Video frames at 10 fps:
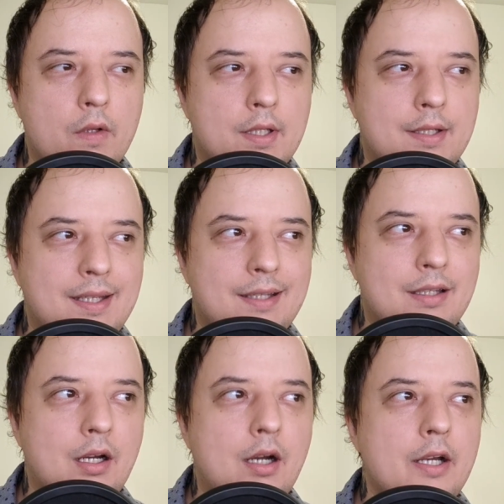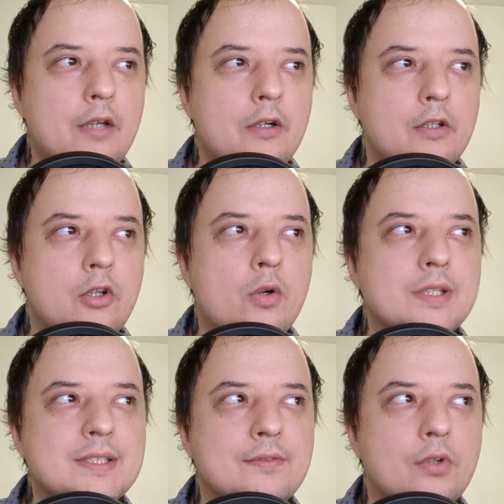the entire
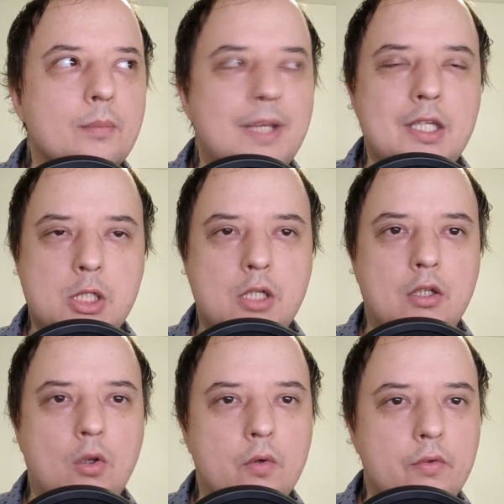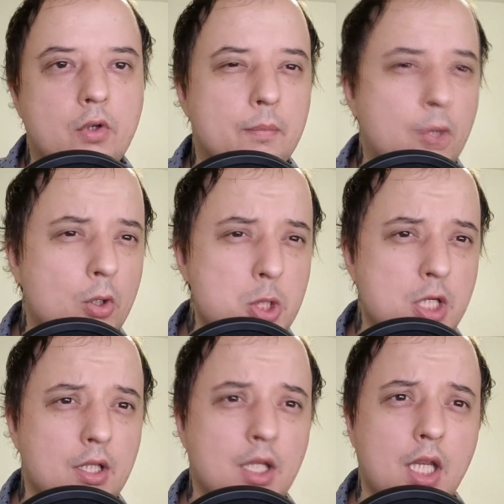transformation of your
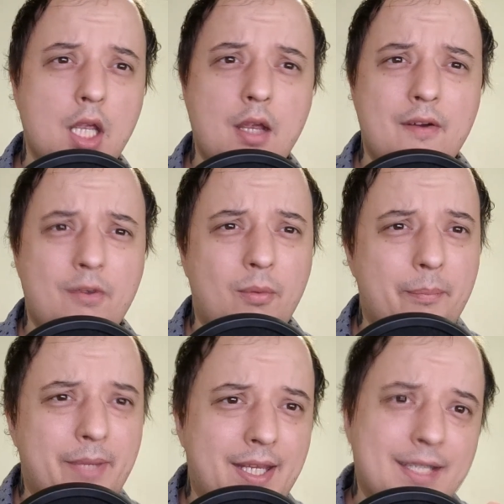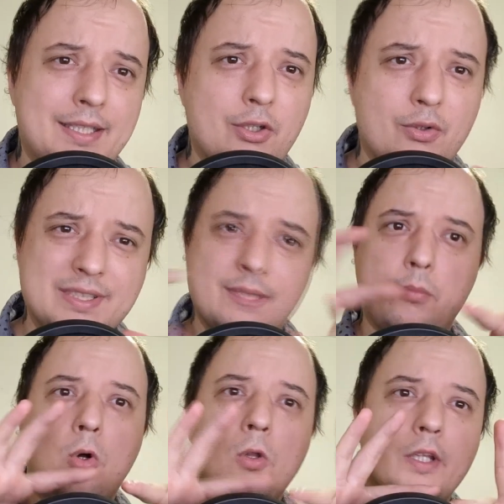project from being your
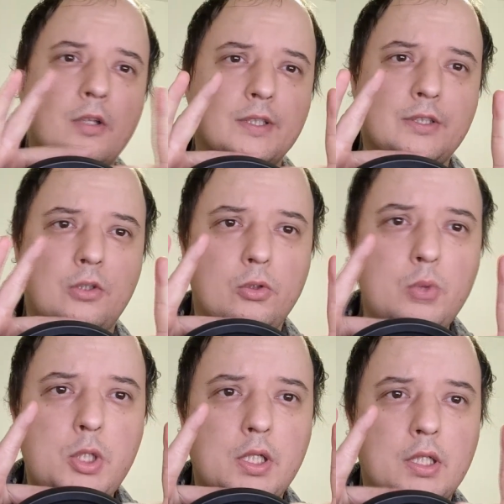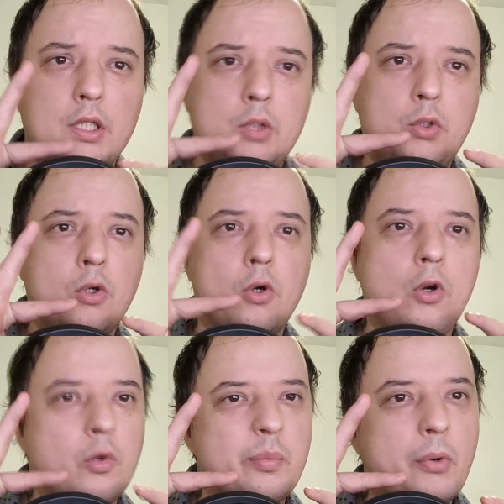small little solution to your
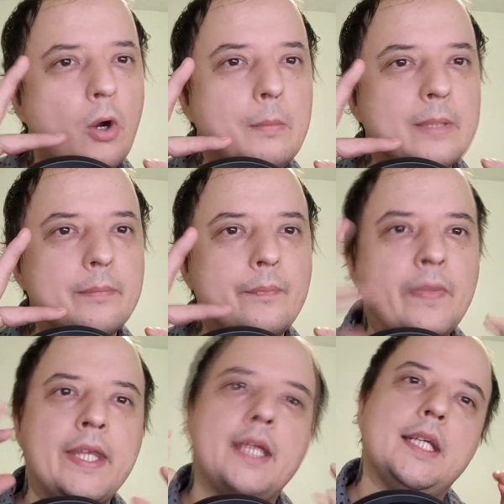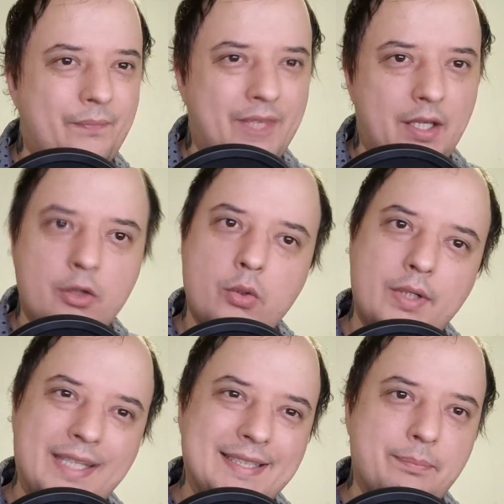own problem into
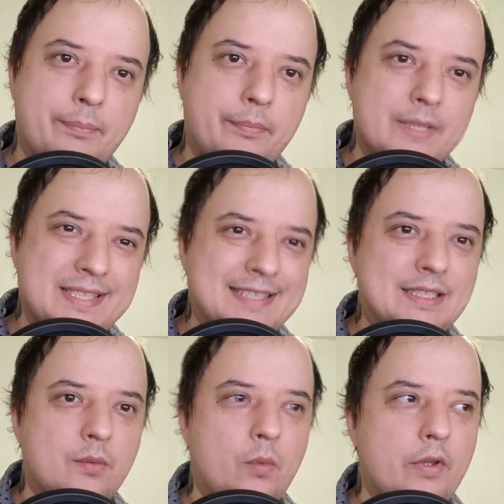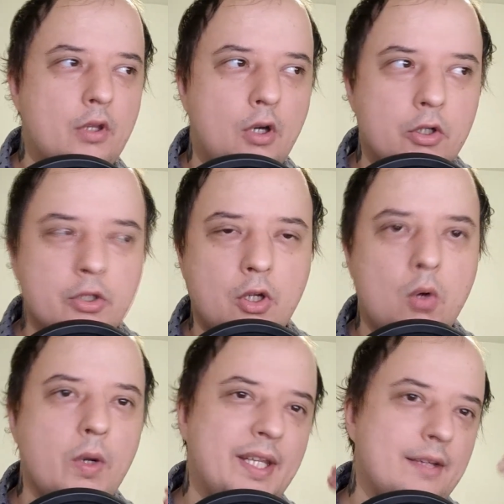a system with
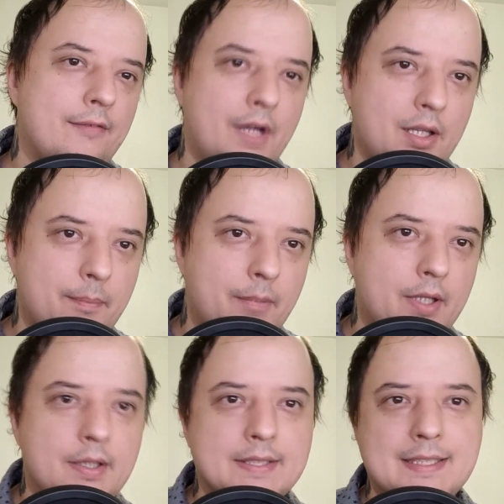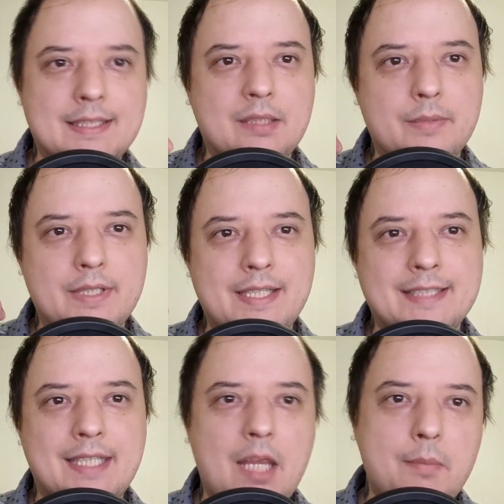ongoing development, the system that is
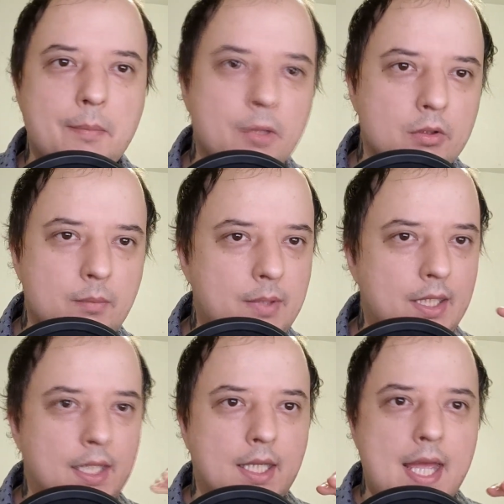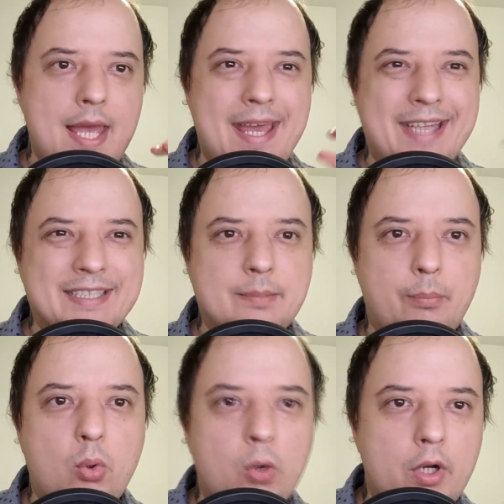capable to be
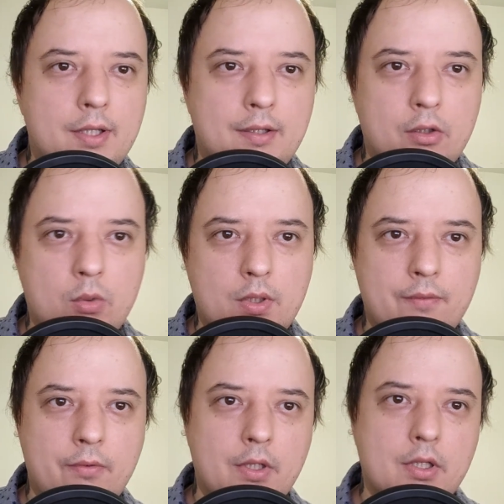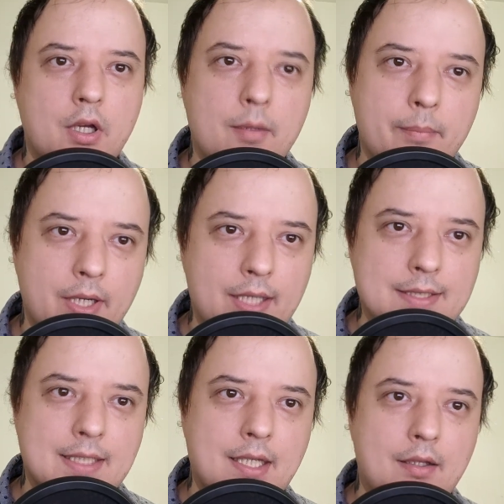exported into different
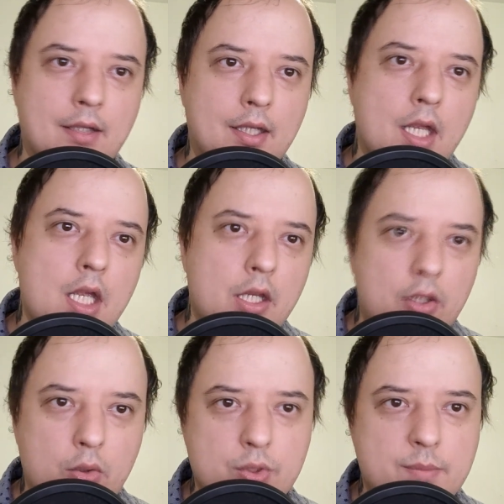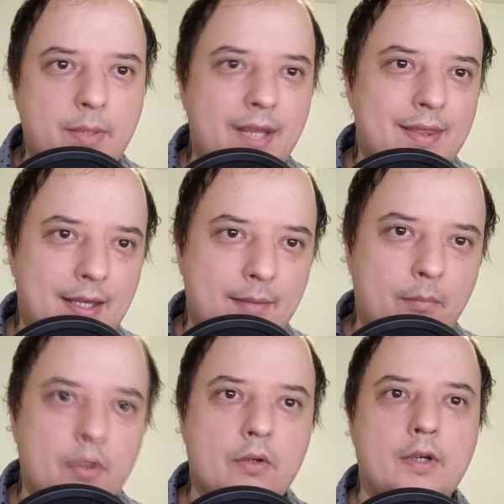companies and used by
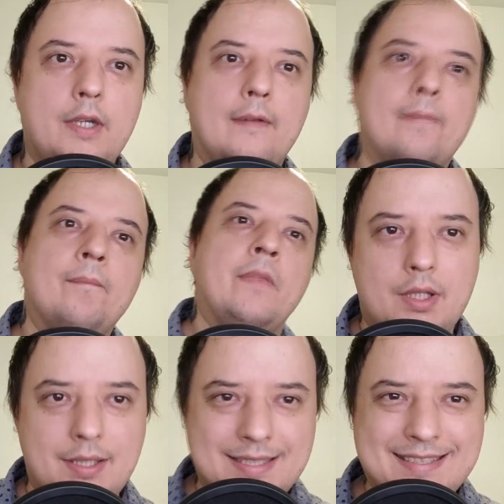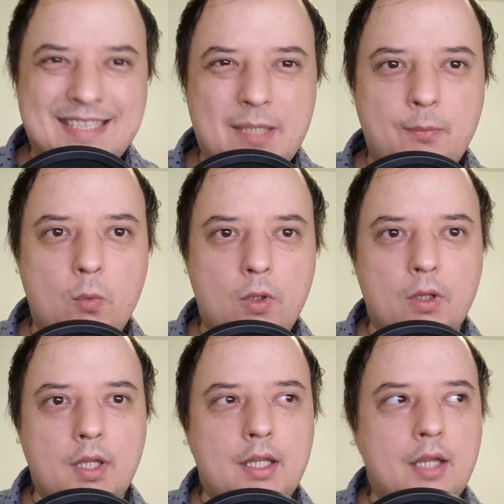them, right? This step
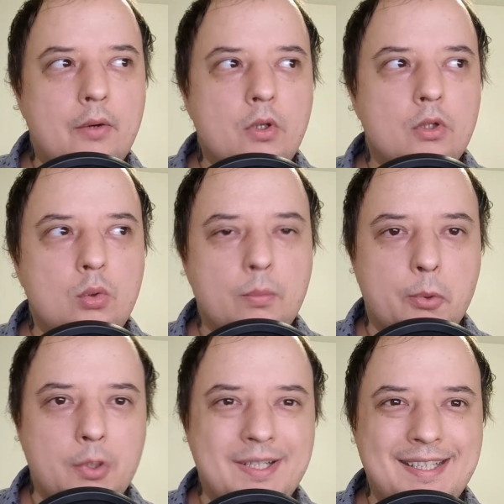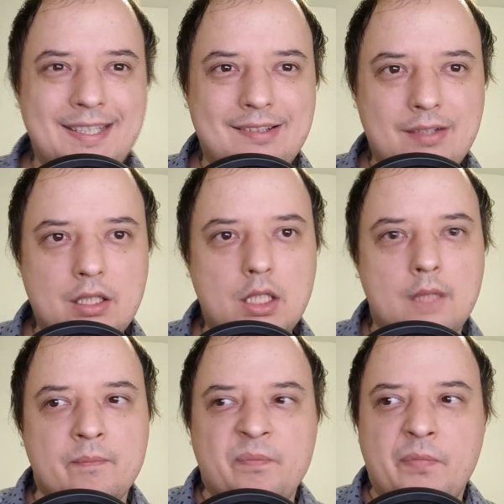will allow you to predict
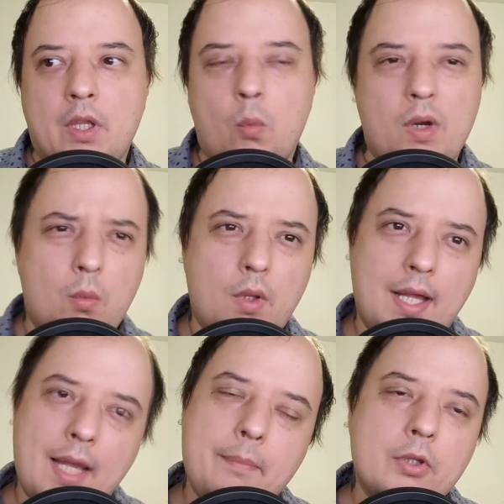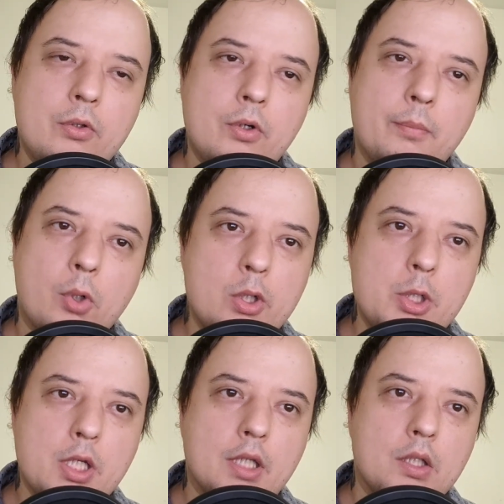what will happen to your
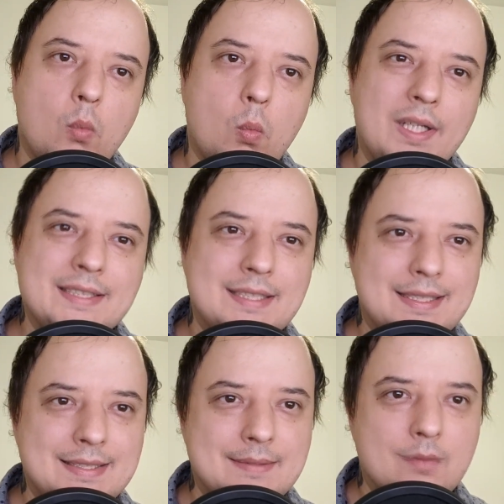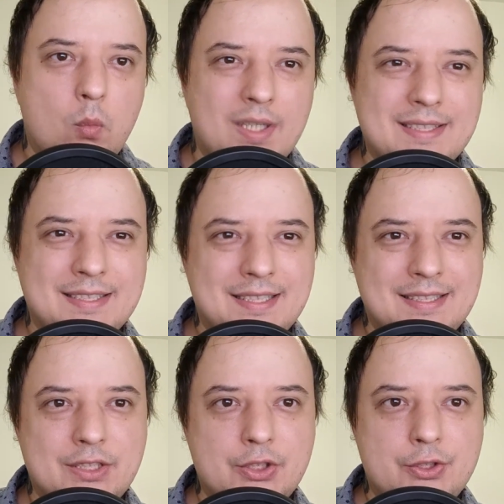project once it's
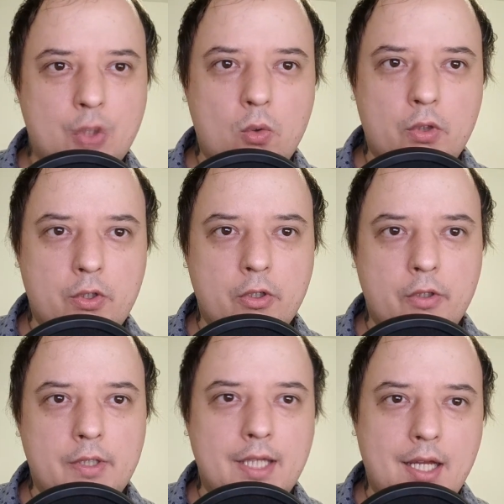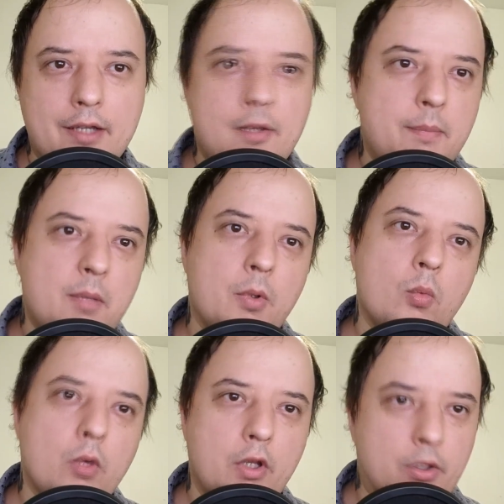so good that other people
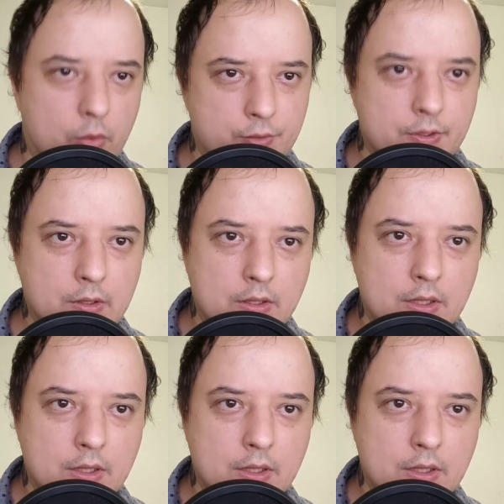want to use it.